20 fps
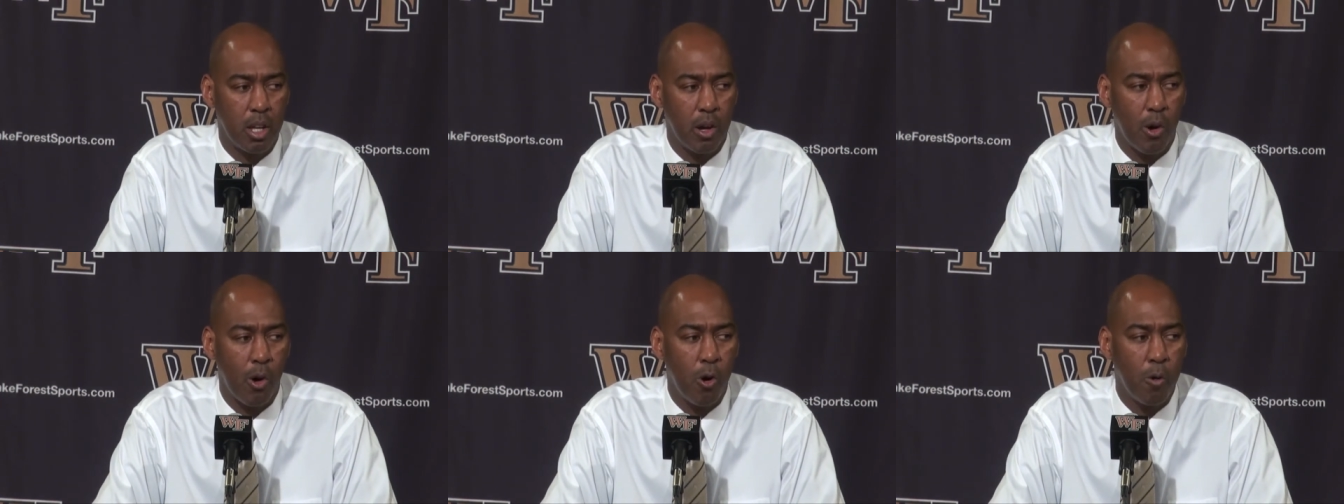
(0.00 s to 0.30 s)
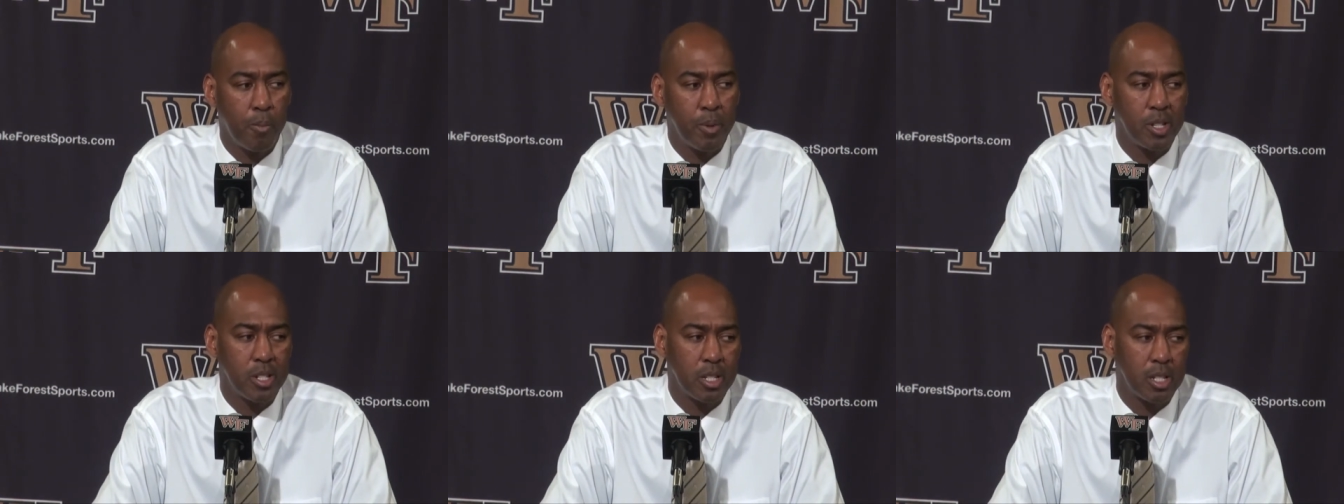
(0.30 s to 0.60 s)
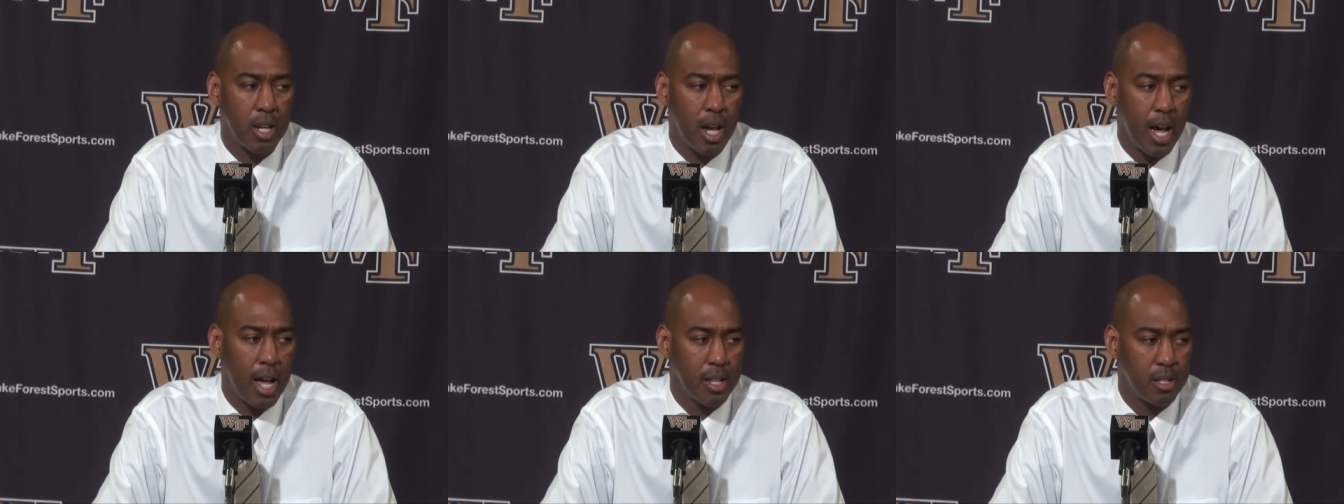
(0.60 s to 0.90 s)
they're open
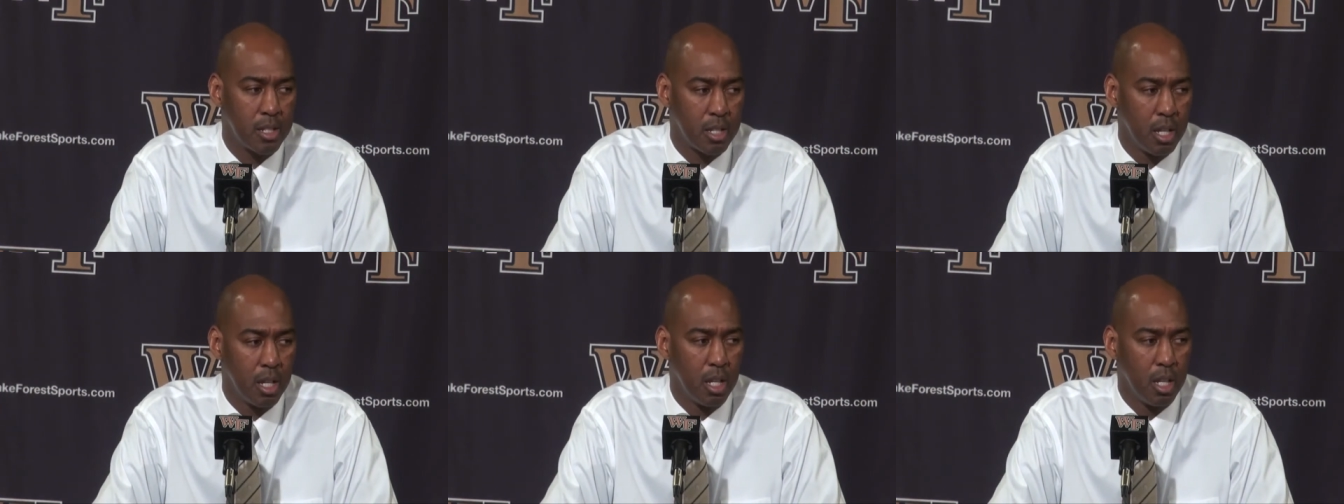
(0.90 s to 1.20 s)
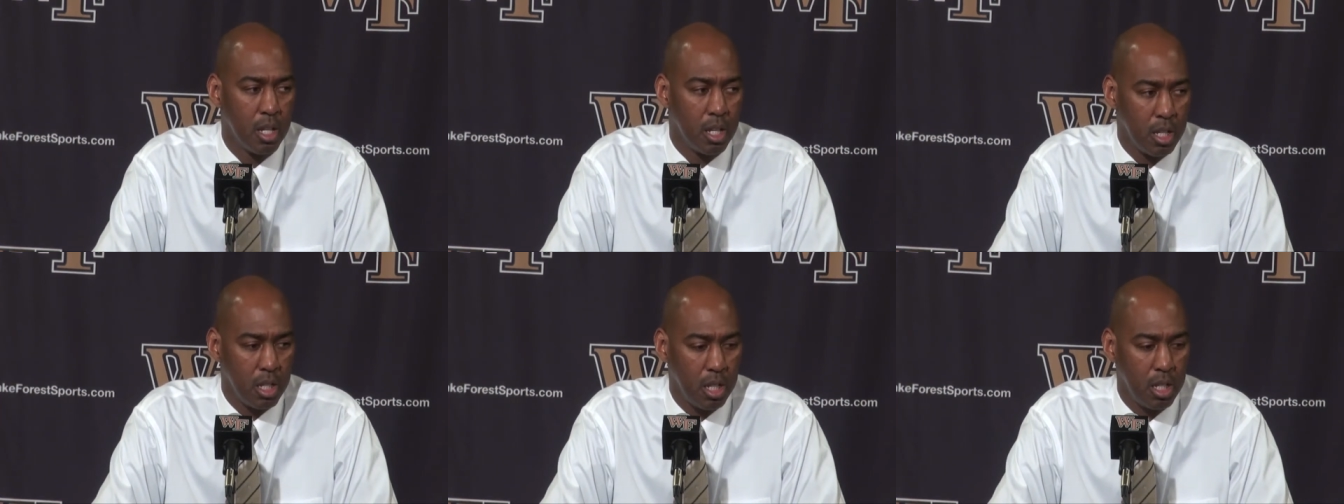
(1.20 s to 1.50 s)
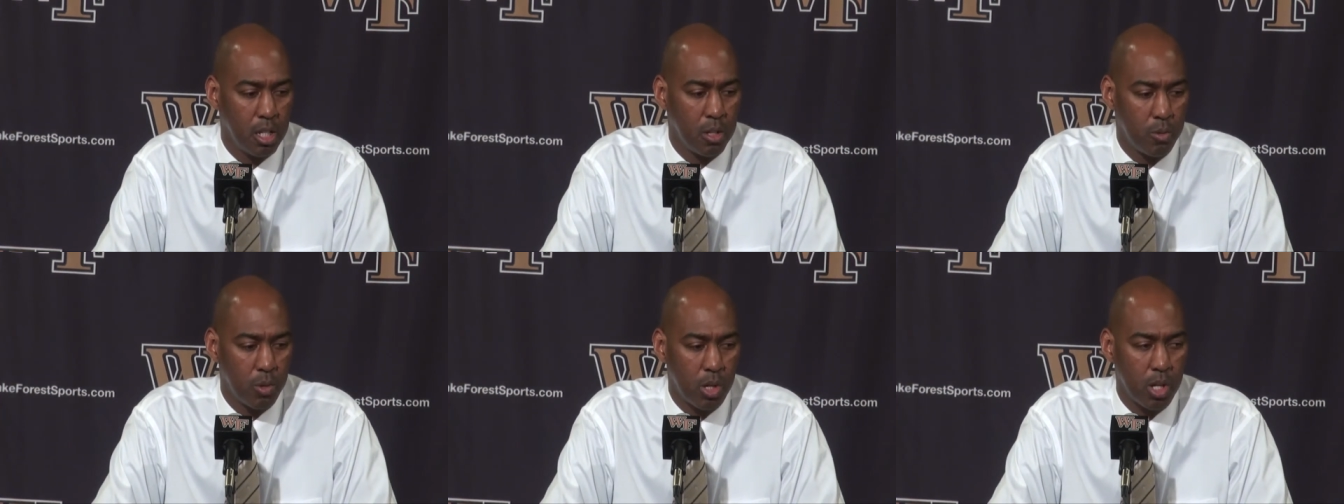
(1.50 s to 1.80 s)
shots, you
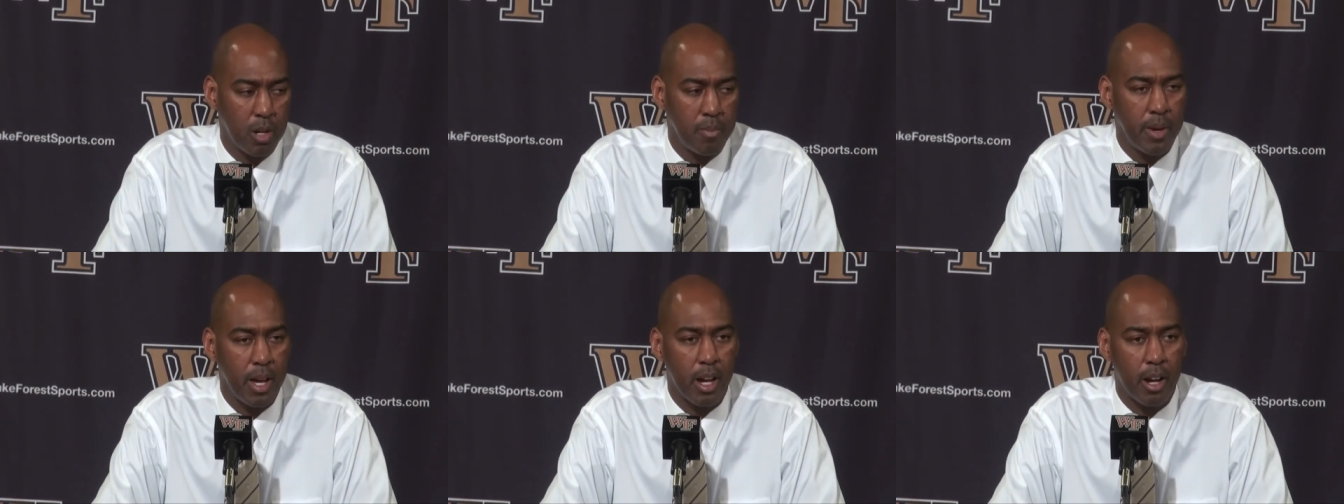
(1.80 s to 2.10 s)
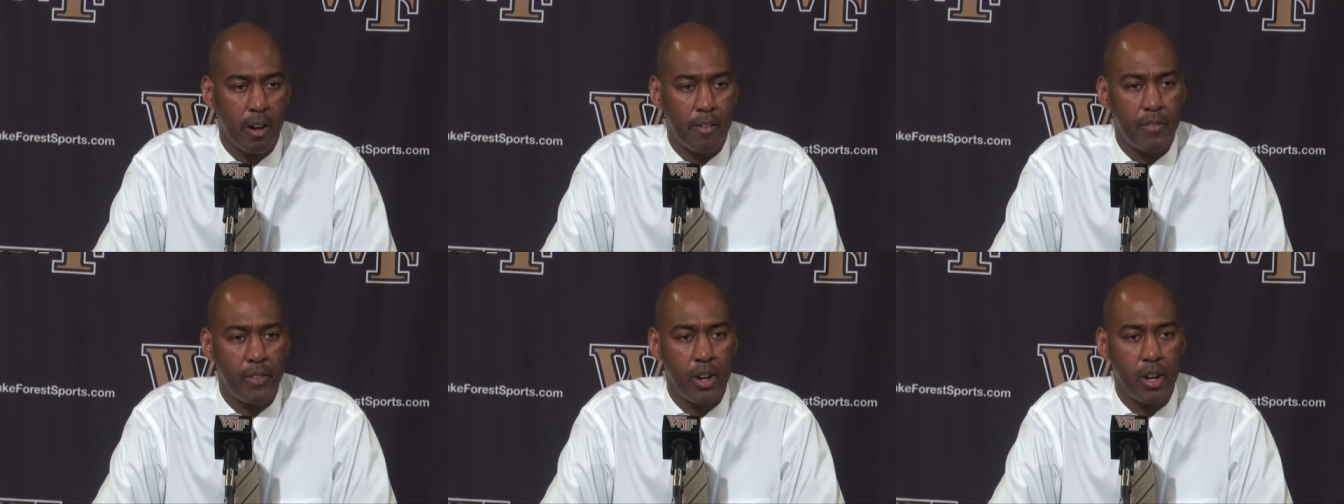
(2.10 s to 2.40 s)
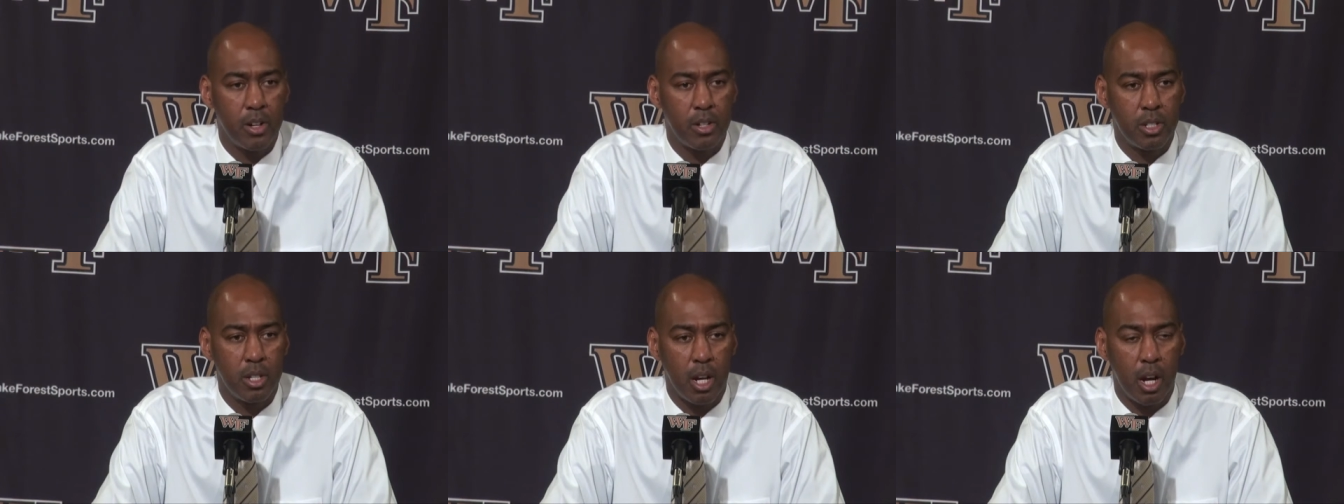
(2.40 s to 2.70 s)
know we're going to make our
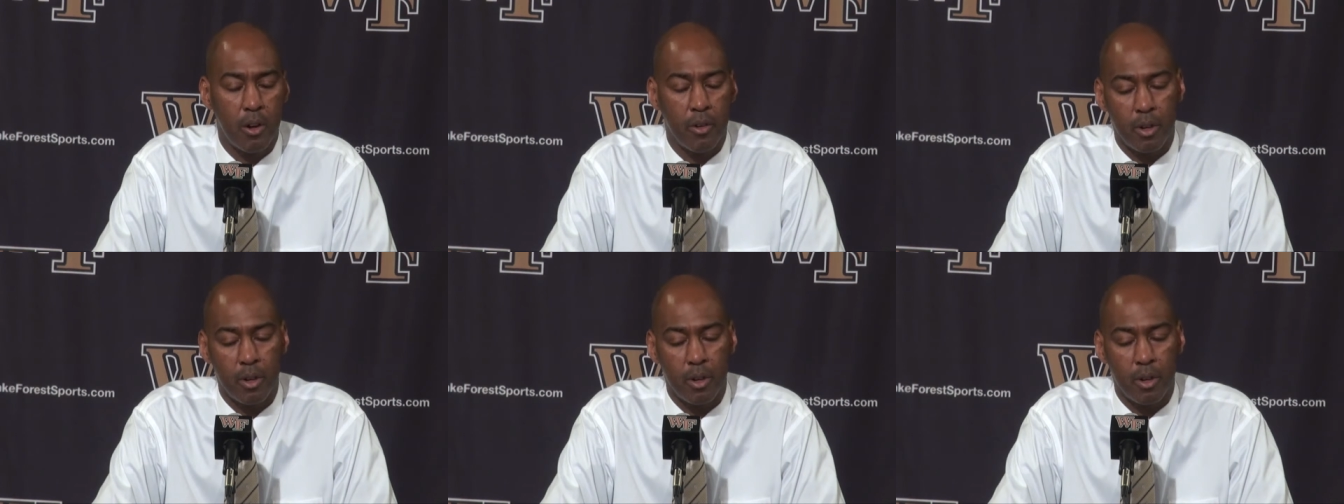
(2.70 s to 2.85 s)
fair share.